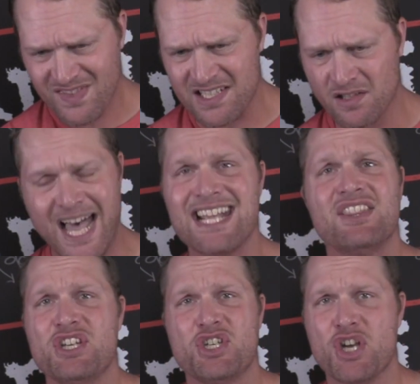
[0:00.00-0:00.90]
like
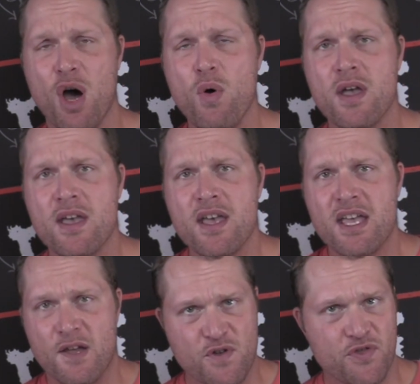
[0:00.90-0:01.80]
this show,
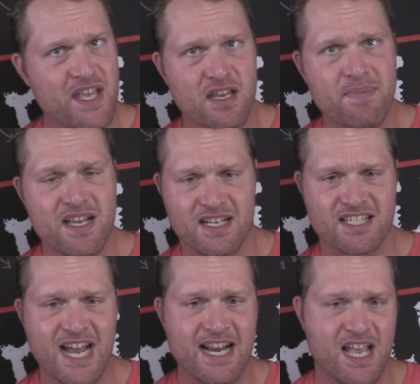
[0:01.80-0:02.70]
if you think he'd be an
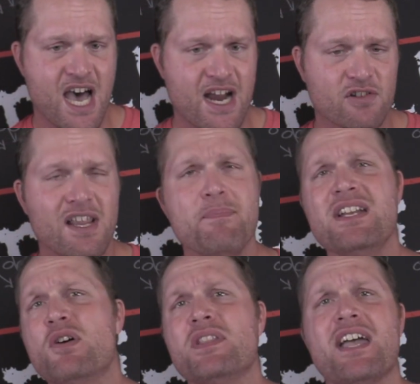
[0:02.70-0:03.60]
exciting hire, let me
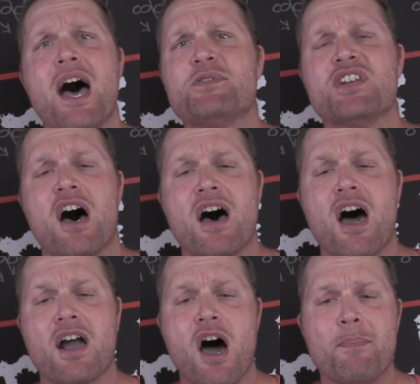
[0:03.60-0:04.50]
know in
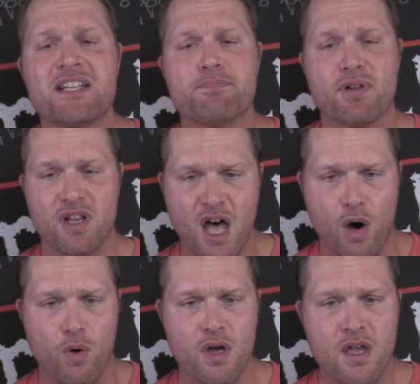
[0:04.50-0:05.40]
the comments below.